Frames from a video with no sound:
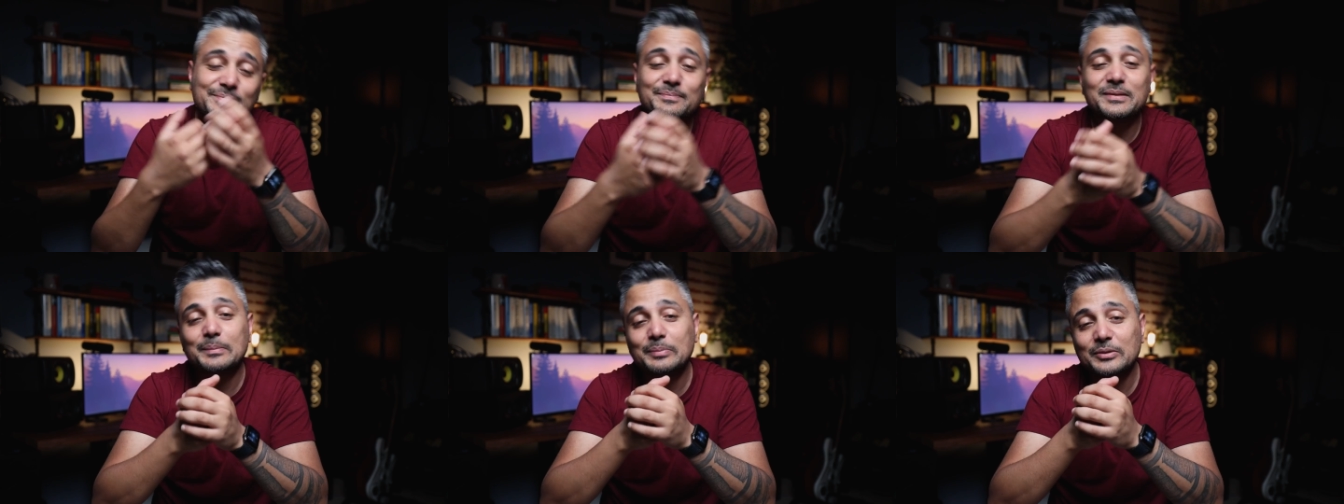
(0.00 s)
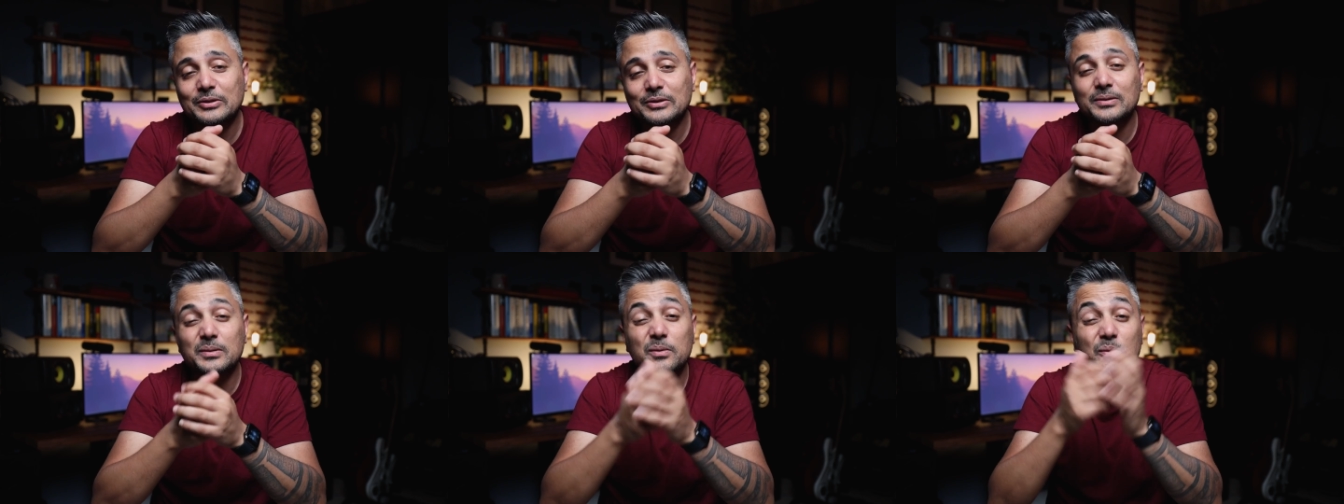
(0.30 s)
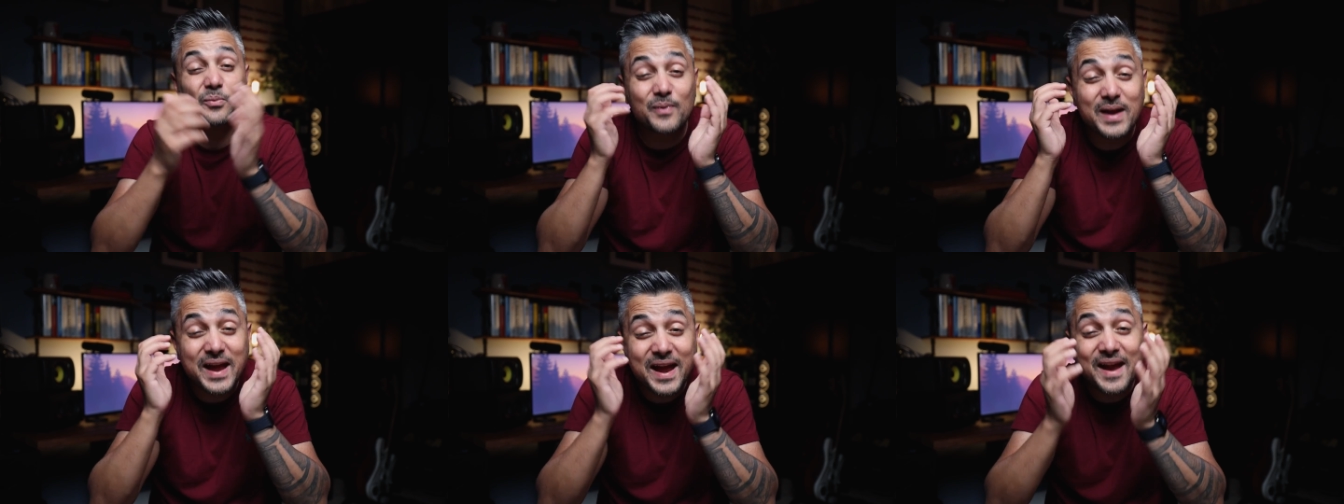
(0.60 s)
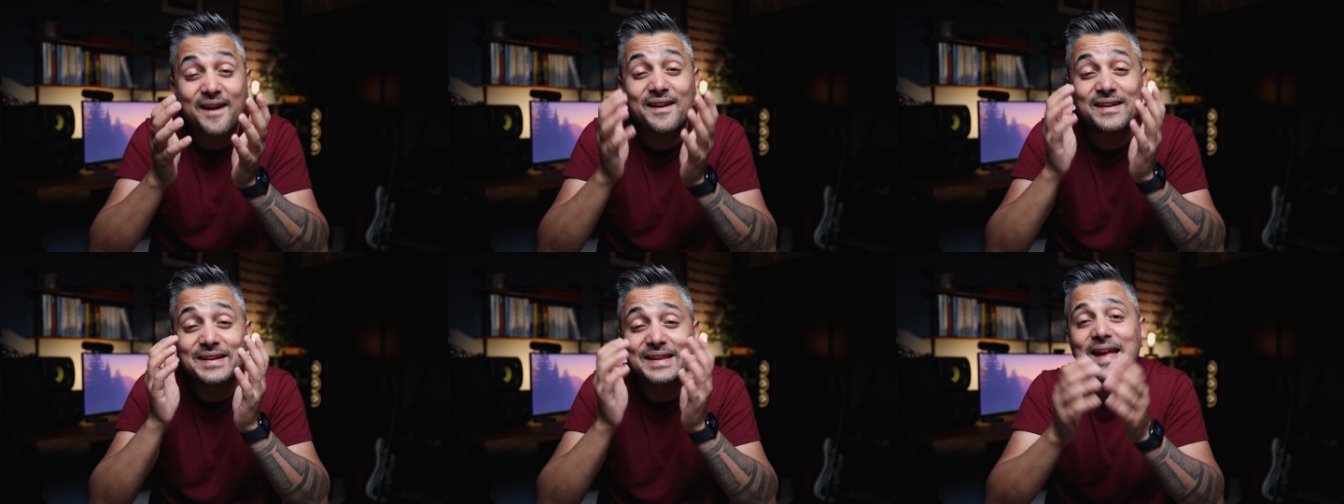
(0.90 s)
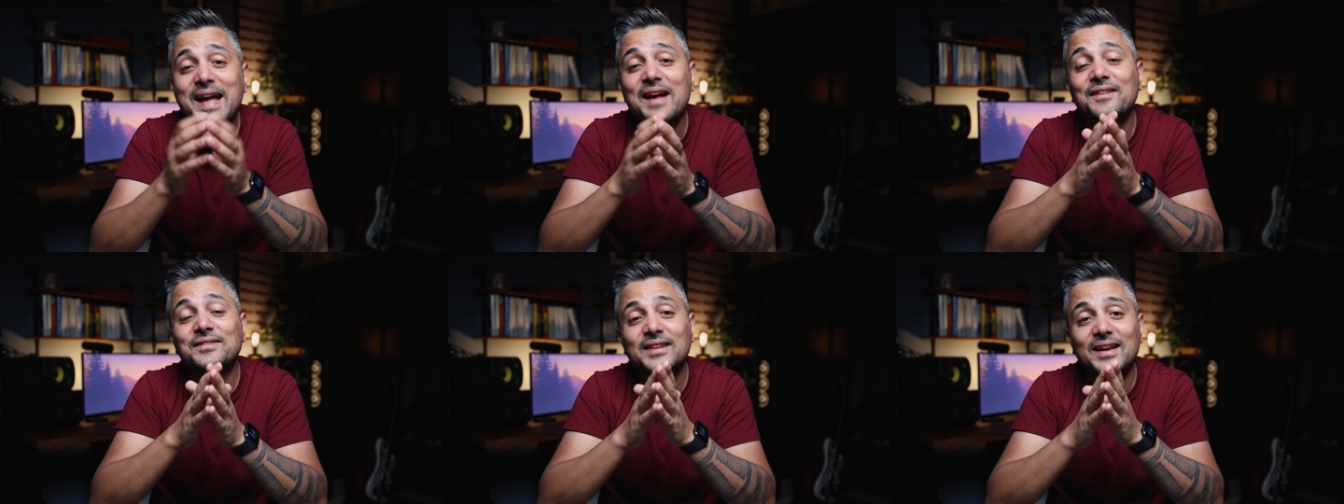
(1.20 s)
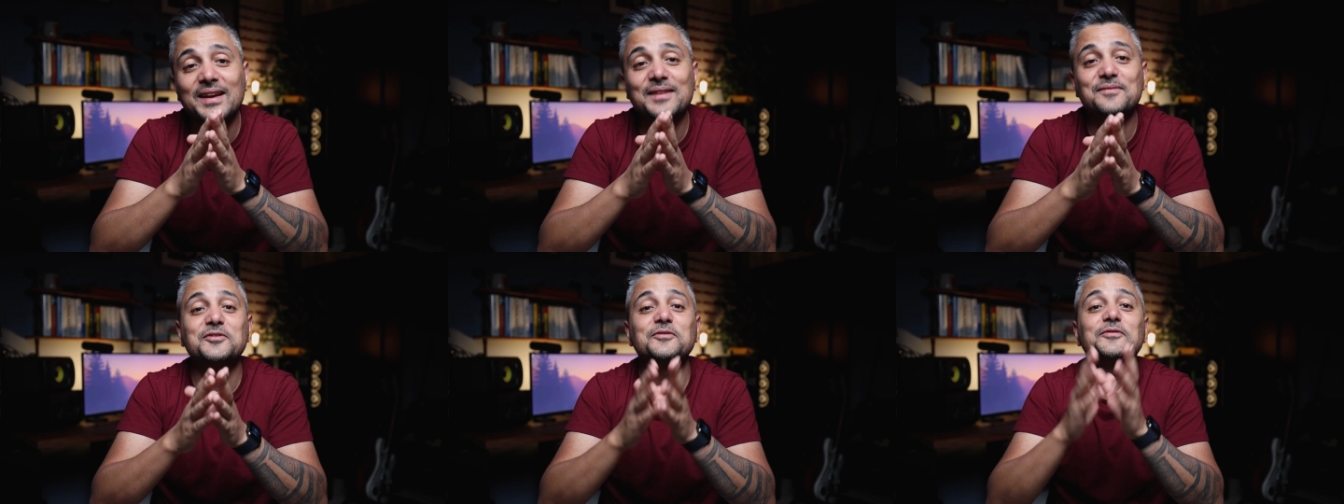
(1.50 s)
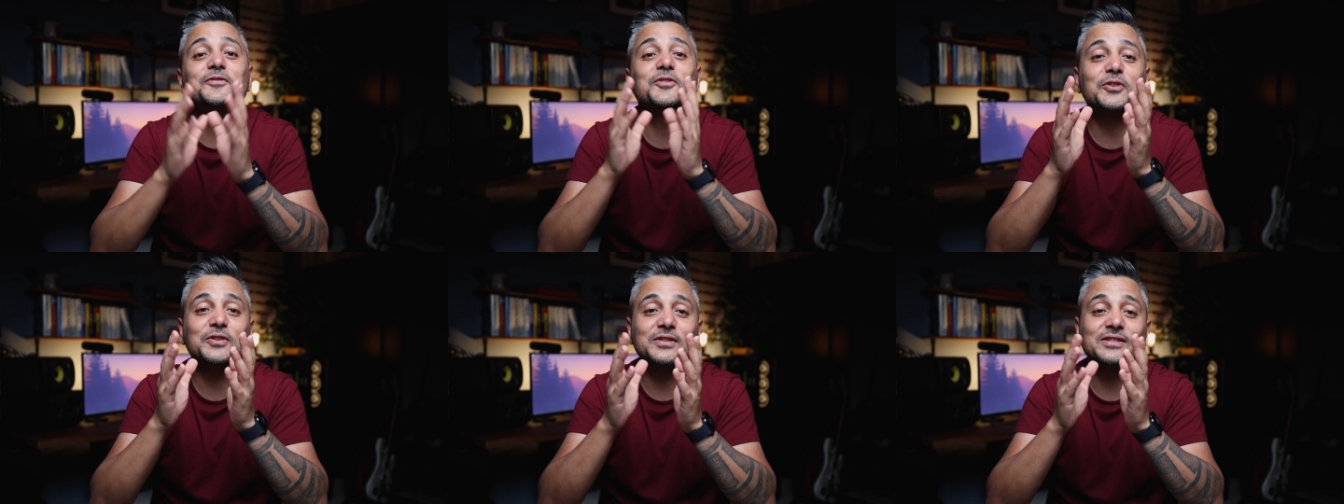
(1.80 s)
People rarely have time to
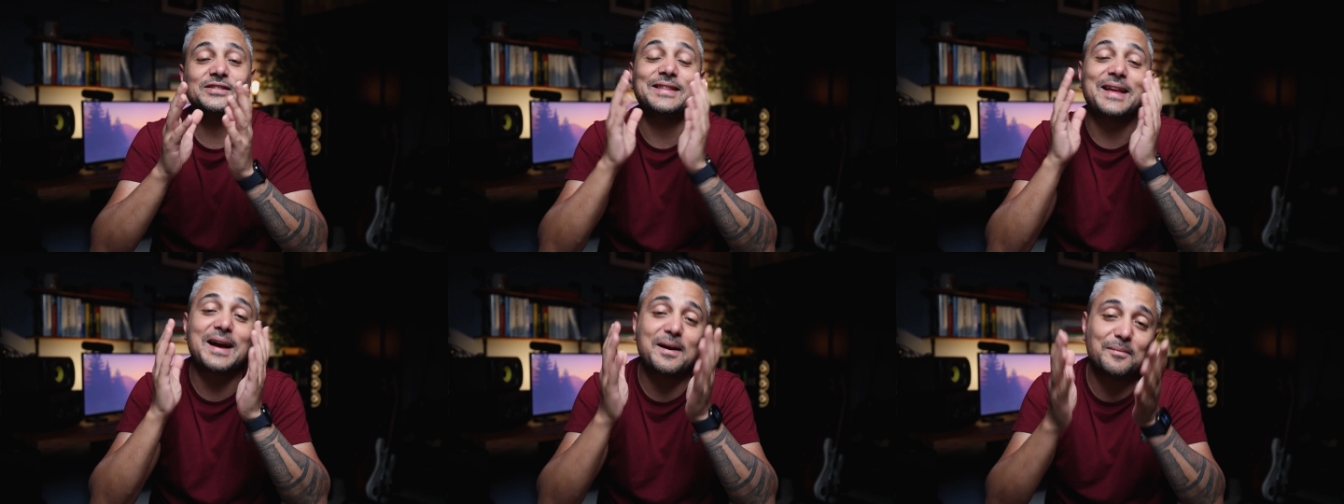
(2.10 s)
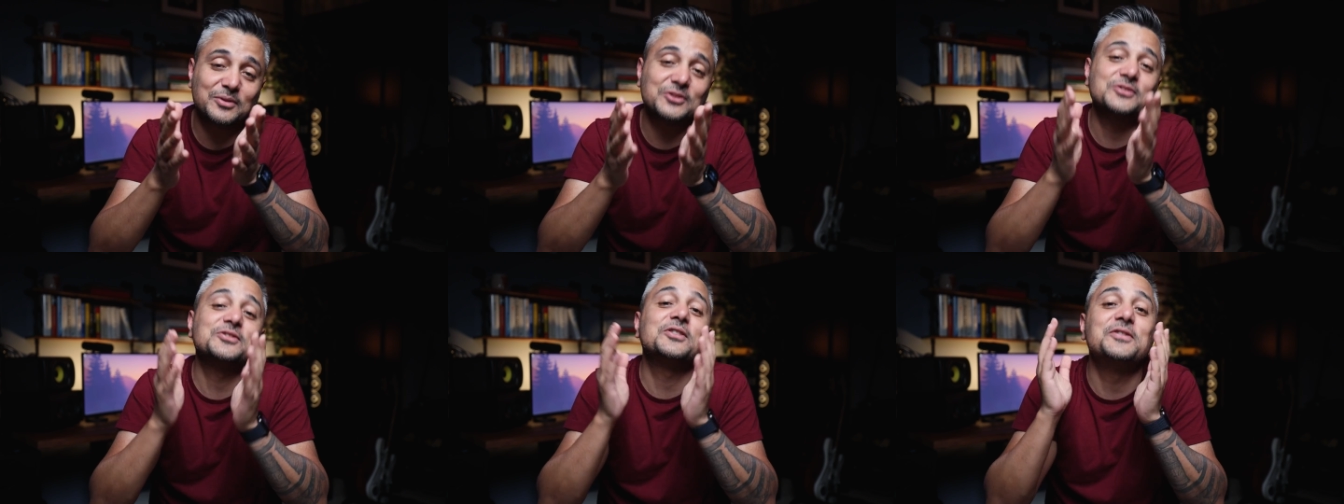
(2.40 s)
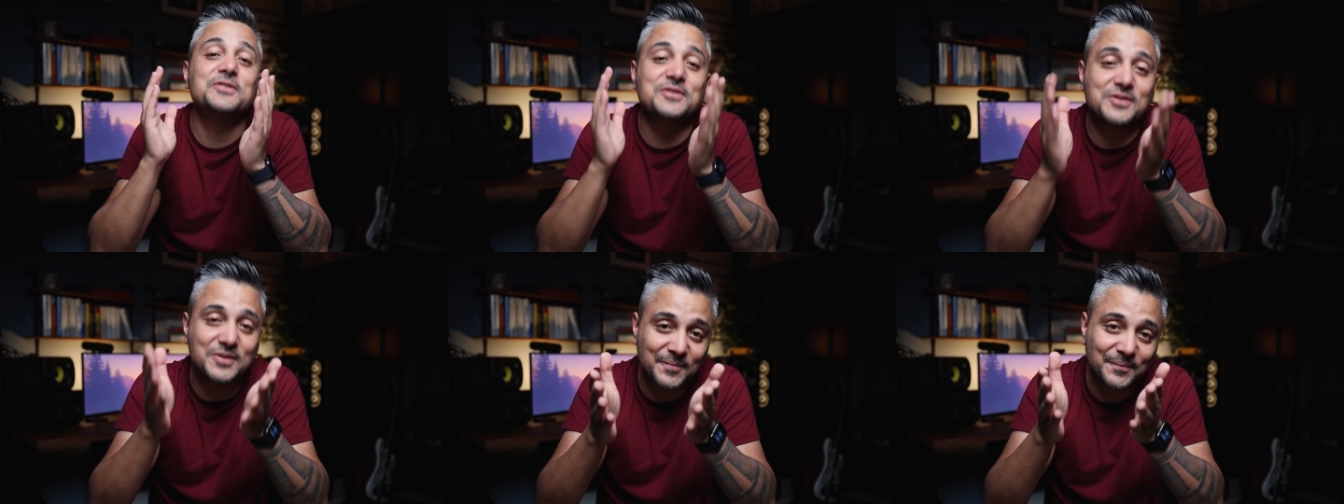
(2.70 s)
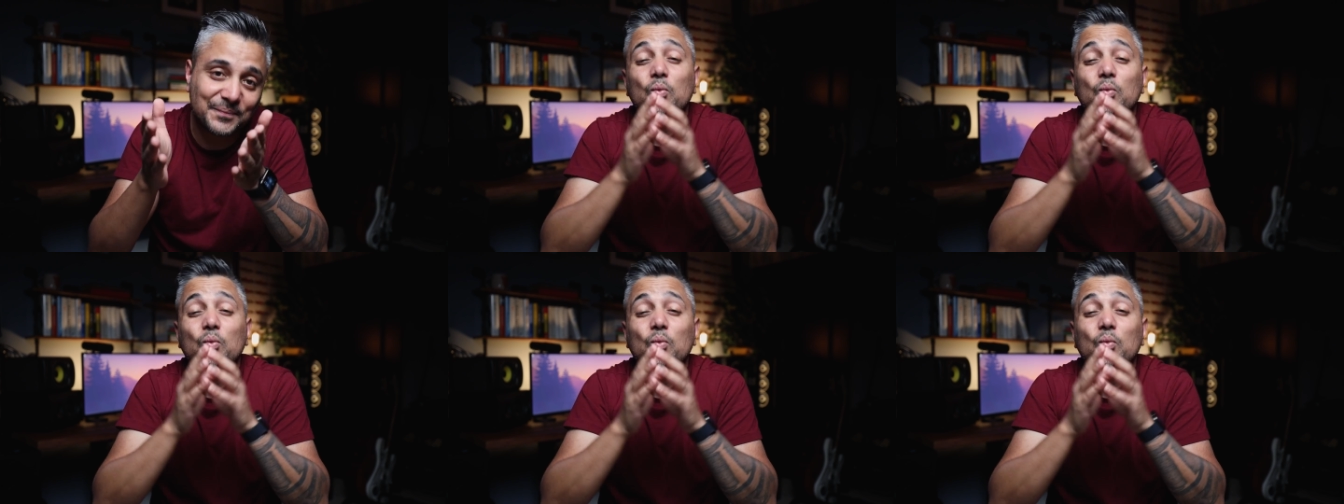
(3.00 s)
focus that much on you.